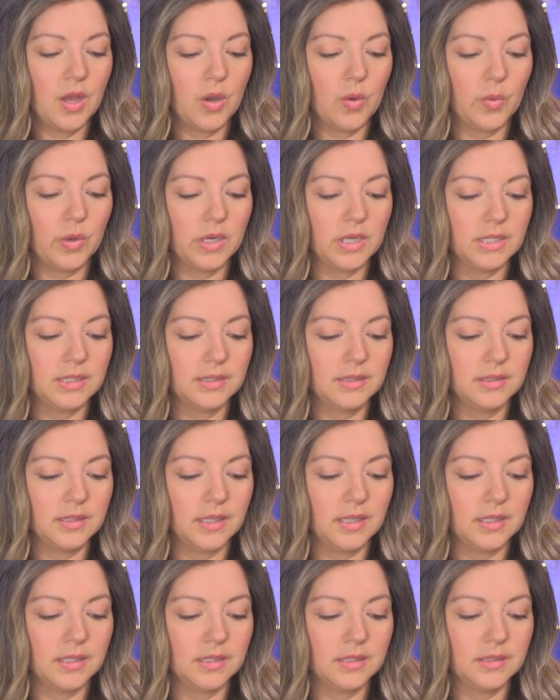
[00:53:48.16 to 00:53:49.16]
where it
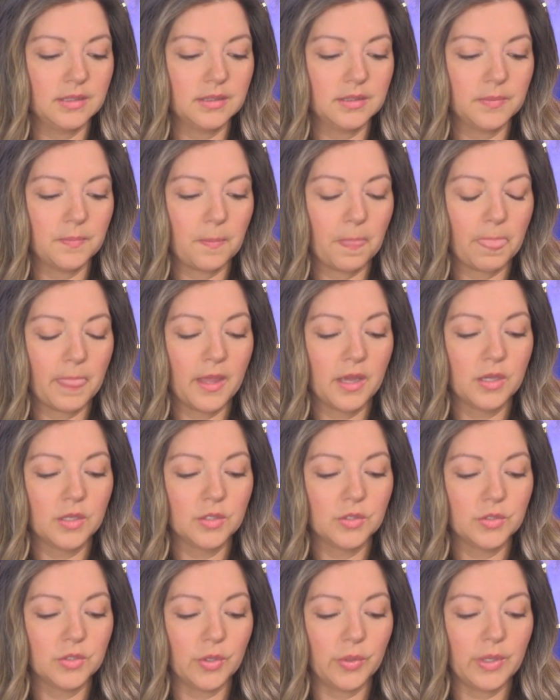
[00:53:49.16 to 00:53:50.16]
says,
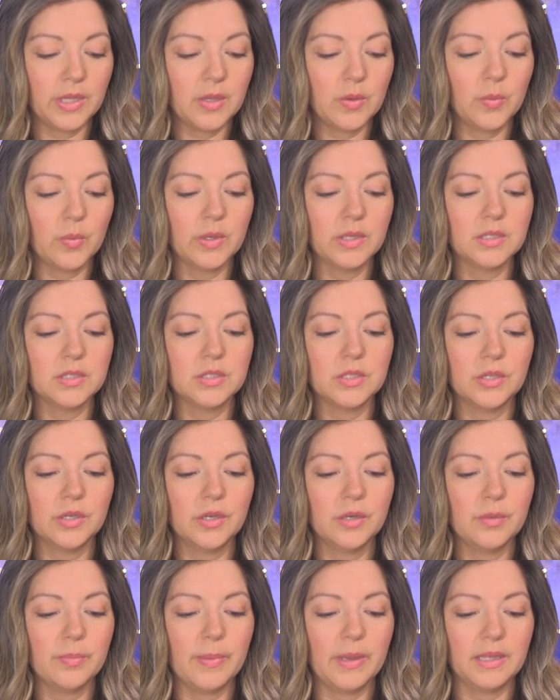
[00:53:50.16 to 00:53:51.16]
So he went to
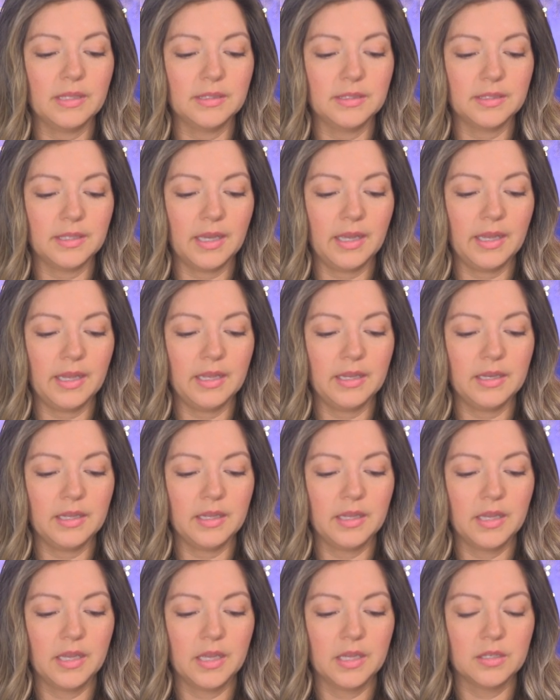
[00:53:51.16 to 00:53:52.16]
her bedside,
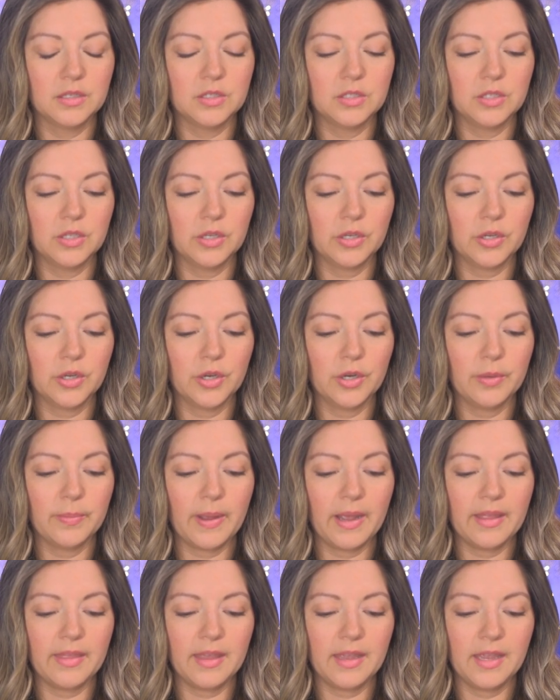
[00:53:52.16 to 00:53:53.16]
took her
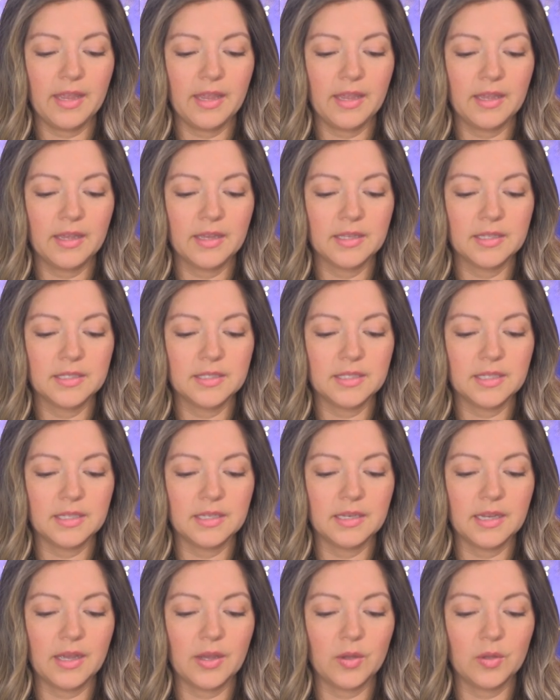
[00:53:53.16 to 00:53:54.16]
by the hand,
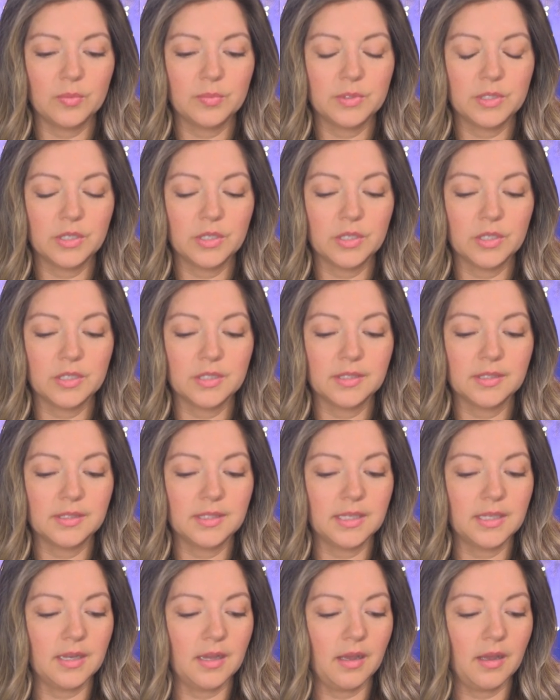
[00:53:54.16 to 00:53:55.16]
and helped her
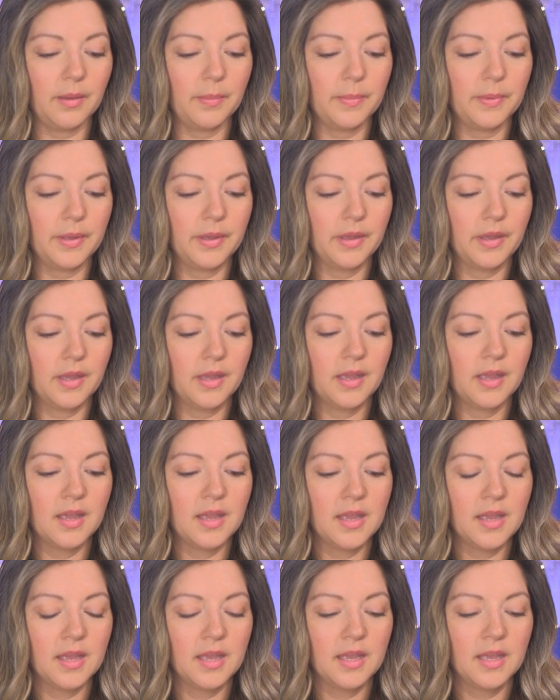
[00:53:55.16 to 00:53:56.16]
sit up.
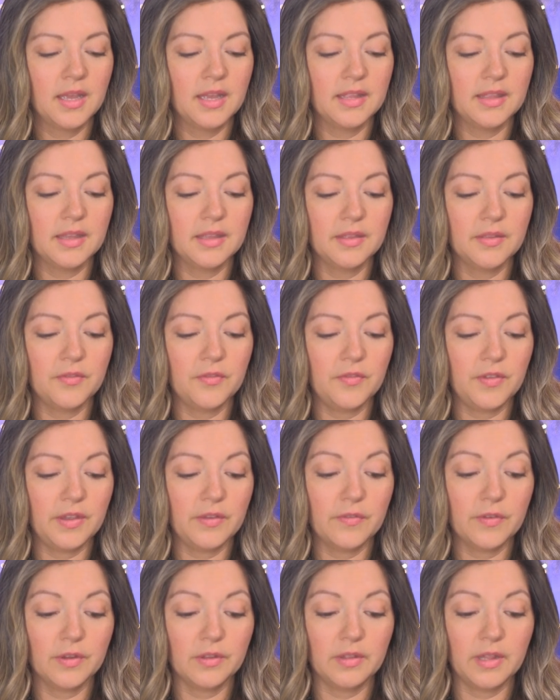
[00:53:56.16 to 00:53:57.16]
Then the
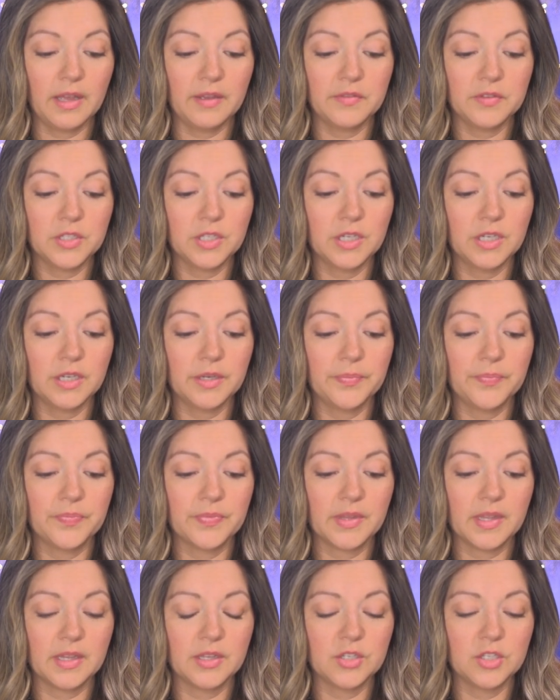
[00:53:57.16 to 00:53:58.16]
fever left her,
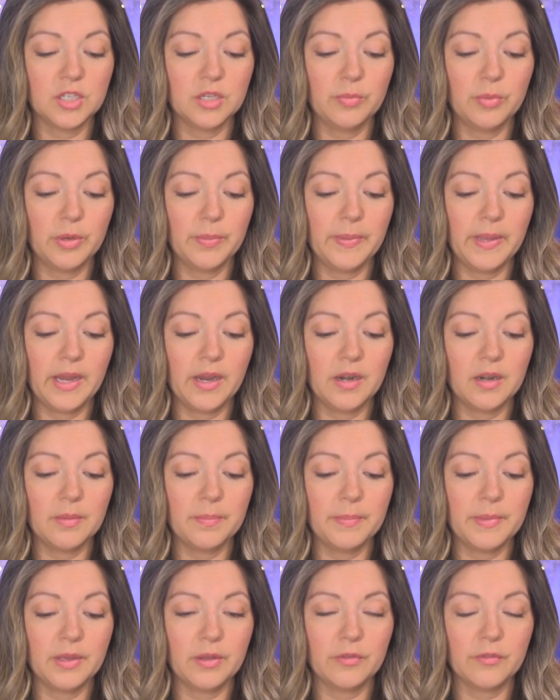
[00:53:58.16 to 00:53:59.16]
and she prepared a
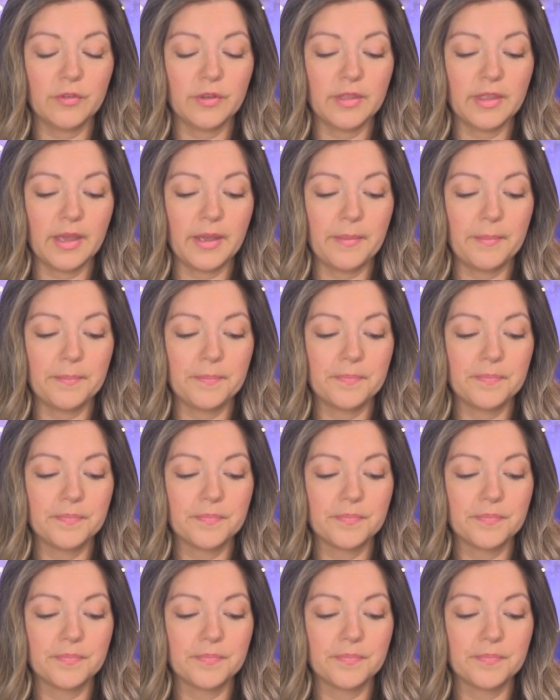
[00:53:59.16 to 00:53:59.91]
meal for them.